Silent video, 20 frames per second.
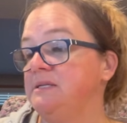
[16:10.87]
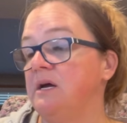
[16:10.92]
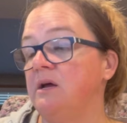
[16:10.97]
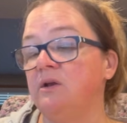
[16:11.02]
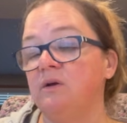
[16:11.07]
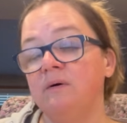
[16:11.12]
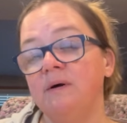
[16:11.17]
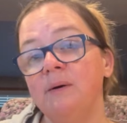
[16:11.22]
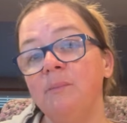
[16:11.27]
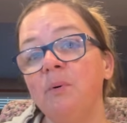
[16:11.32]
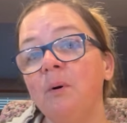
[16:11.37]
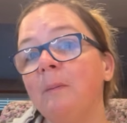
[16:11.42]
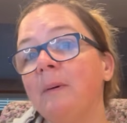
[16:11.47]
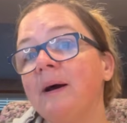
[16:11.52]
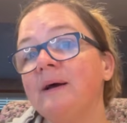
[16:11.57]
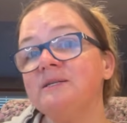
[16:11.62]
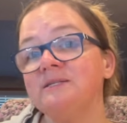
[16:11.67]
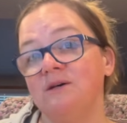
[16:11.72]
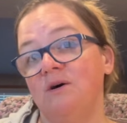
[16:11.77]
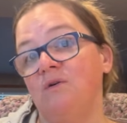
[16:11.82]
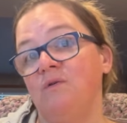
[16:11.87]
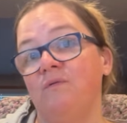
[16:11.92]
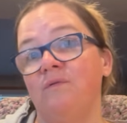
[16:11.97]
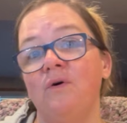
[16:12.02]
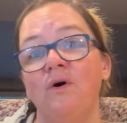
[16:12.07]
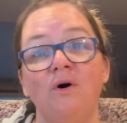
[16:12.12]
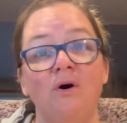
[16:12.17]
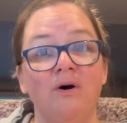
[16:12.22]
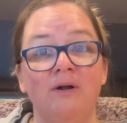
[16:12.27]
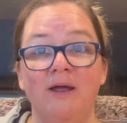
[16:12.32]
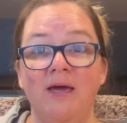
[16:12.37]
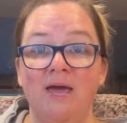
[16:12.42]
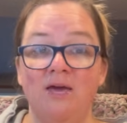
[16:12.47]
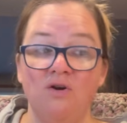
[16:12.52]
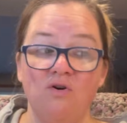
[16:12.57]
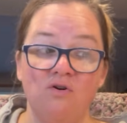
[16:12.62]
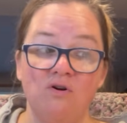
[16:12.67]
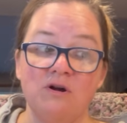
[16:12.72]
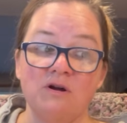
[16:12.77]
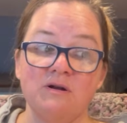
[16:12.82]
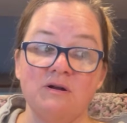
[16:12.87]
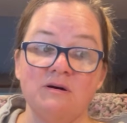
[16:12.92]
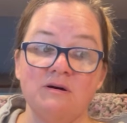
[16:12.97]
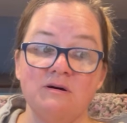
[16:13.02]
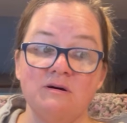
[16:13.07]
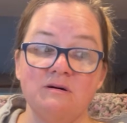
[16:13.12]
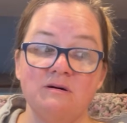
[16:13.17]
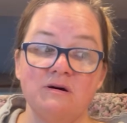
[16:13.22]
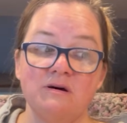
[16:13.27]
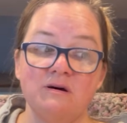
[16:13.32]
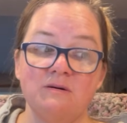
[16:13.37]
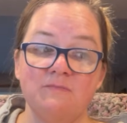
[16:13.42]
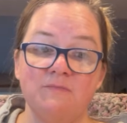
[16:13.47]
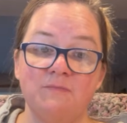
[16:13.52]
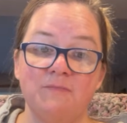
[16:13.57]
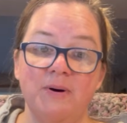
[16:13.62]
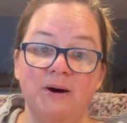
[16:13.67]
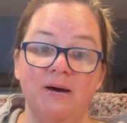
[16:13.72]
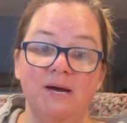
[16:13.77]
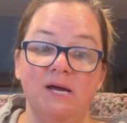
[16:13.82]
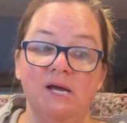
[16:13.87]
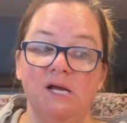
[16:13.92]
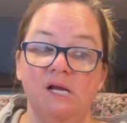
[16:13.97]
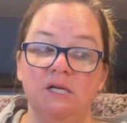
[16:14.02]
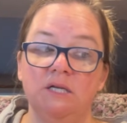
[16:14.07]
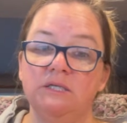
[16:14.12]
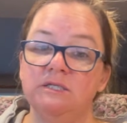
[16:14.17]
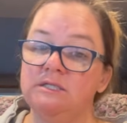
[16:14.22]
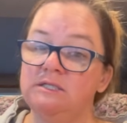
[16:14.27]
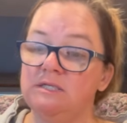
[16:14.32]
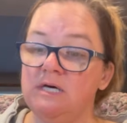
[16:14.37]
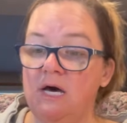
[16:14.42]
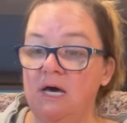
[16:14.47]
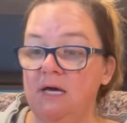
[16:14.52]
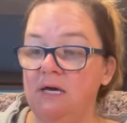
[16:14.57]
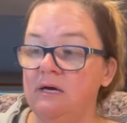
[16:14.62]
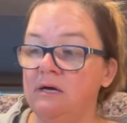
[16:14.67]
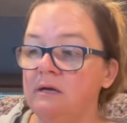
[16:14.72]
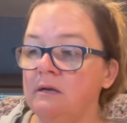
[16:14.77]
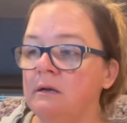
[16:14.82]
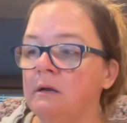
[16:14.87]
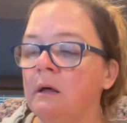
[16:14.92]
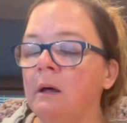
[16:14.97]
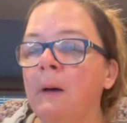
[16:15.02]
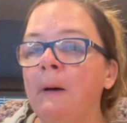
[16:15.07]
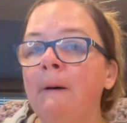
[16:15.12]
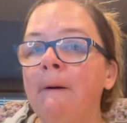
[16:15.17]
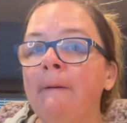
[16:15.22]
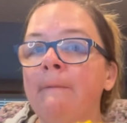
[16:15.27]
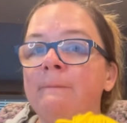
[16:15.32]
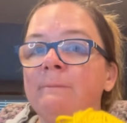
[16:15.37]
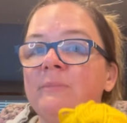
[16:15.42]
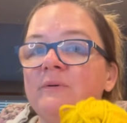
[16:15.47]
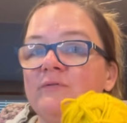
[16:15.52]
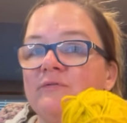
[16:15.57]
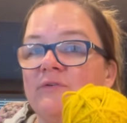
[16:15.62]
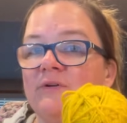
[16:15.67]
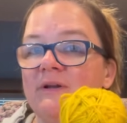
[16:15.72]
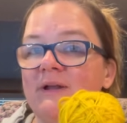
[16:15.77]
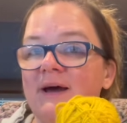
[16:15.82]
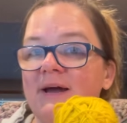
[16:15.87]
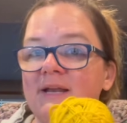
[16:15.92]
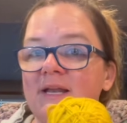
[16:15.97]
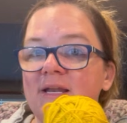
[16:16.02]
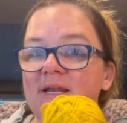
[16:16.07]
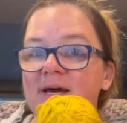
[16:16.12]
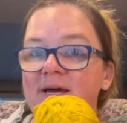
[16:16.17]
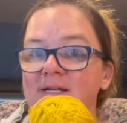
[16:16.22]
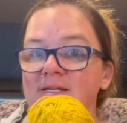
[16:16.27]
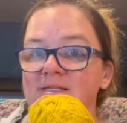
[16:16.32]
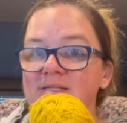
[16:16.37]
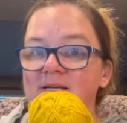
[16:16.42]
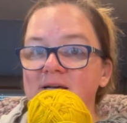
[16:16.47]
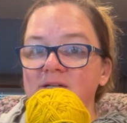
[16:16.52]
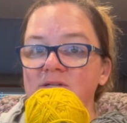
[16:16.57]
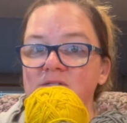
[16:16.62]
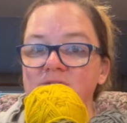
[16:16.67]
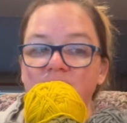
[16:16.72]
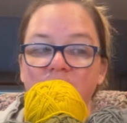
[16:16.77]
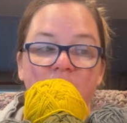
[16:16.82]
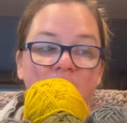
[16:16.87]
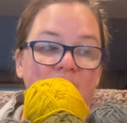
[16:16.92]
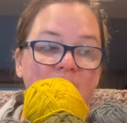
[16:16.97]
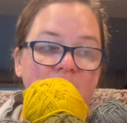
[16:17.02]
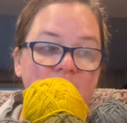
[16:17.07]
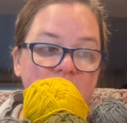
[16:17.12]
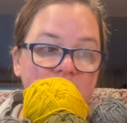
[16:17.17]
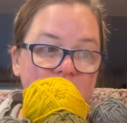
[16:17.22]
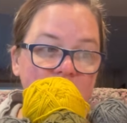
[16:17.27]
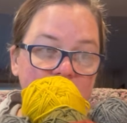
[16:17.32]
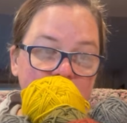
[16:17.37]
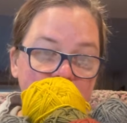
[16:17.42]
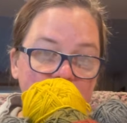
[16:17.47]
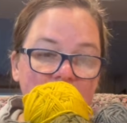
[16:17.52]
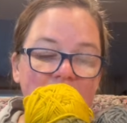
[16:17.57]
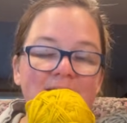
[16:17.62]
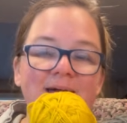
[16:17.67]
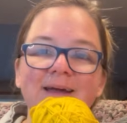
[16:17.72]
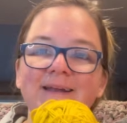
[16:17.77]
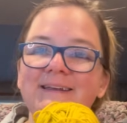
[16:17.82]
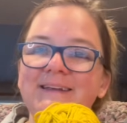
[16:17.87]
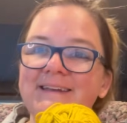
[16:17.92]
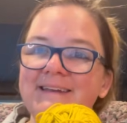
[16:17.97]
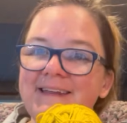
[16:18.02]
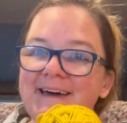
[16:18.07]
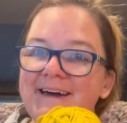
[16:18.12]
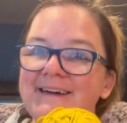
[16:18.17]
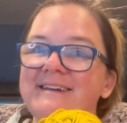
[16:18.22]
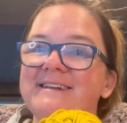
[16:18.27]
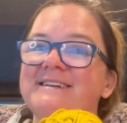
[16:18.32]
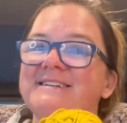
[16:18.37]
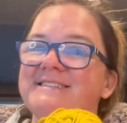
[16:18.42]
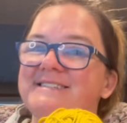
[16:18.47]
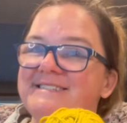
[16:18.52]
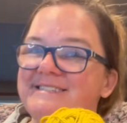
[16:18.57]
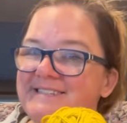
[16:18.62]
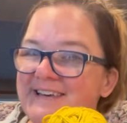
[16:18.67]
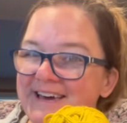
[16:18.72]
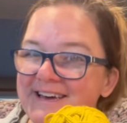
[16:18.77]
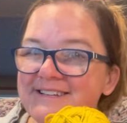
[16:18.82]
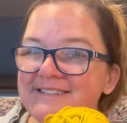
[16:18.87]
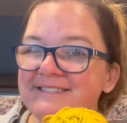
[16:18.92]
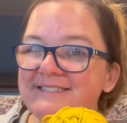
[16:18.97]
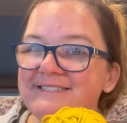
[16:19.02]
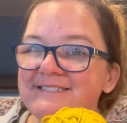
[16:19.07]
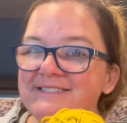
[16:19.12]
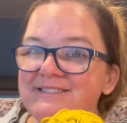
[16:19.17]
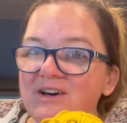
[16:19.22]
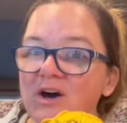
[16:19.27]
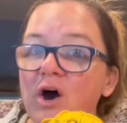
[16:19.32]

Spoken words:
I know I put myself on a yarn buying diet, but for 99 cents for 99 cents